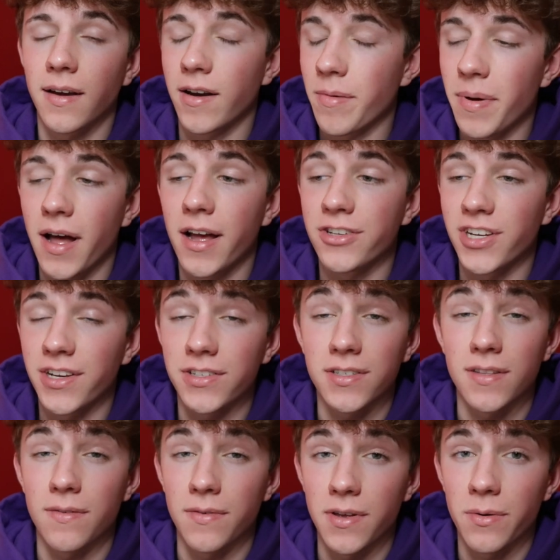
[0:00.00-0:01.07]
Gotta apologize
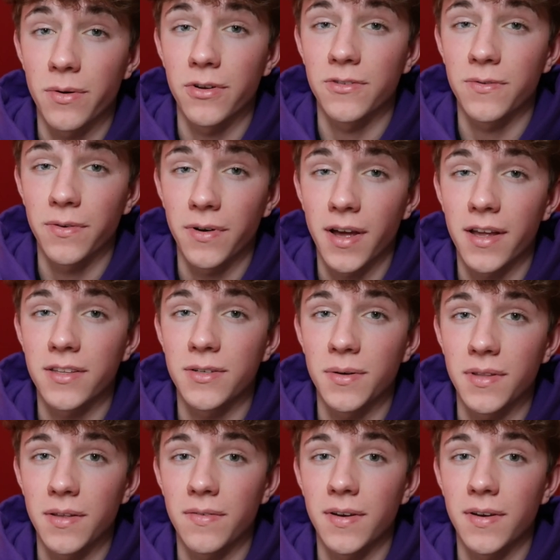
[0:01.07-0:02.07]
to the viewers for not doing the